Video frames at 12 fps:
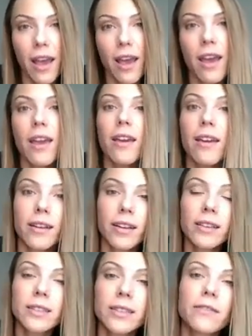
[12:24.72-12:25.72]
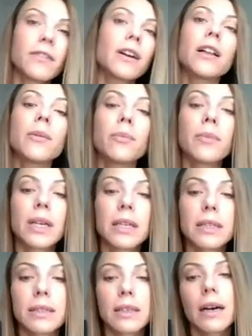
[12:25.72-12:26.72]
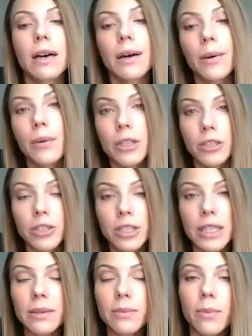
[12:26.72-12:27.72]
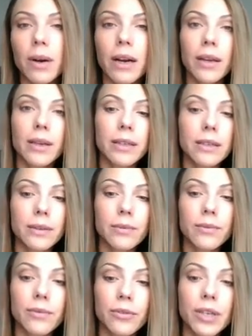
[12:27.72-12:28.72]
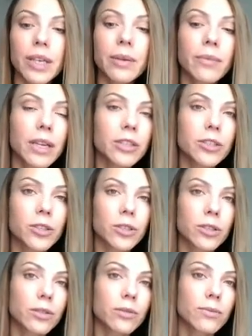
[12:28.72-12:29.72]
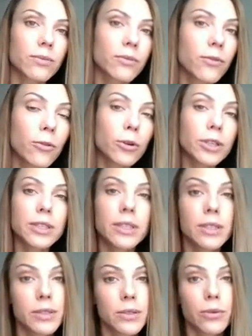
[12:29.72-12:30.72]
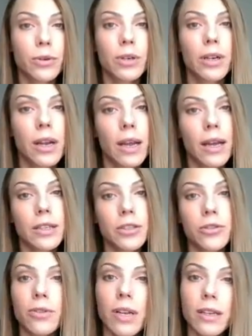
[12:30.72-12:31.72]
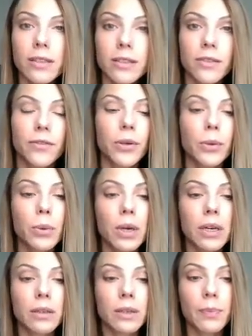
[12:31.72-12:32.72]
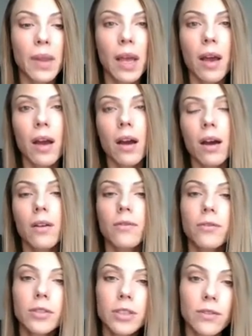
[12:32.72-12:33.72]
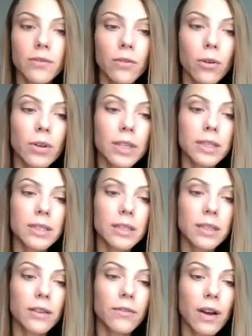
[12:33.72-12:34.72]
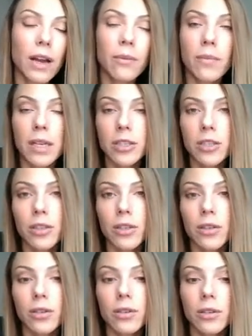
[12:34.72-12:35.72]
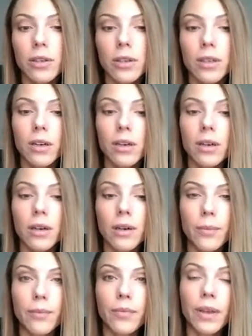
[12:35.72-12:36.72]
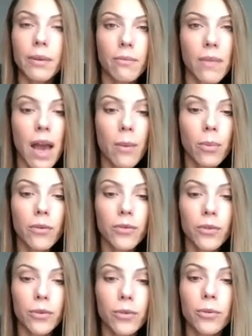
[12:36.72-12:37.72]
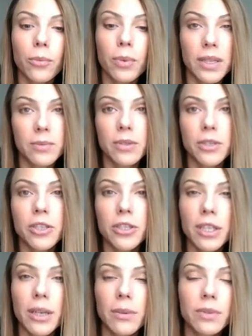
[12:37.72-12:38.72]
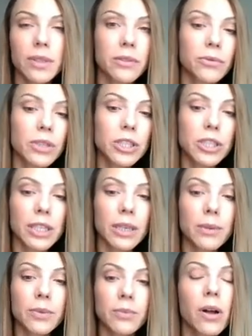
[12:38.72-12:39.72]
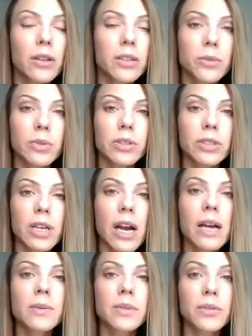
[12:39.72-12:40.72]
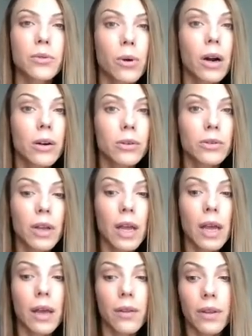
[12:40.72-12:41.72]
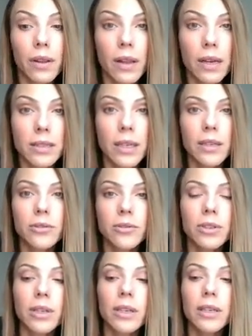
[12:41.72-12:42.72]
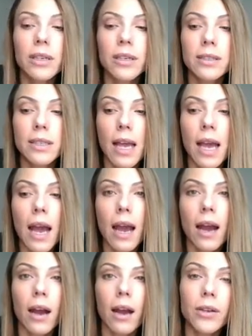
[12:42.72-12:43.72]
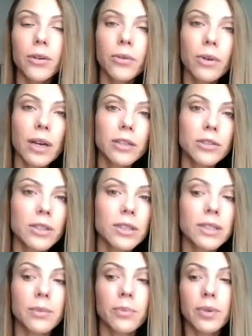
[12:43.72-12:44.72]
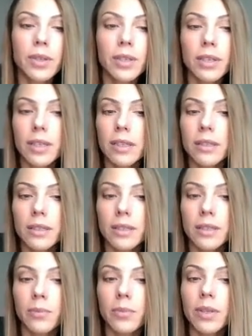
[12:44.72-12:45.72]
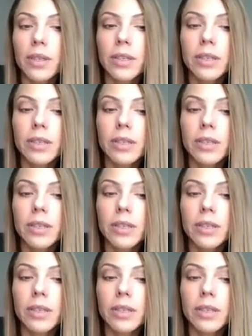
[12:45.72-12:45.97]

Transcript: and its development was shaped by three major forces or trends, if you will. First of all, is, if I mentioned earlier, the map of Europe has been shaped and reshaped multiple times throughout the last 100 years. New countries appeared and disappeared,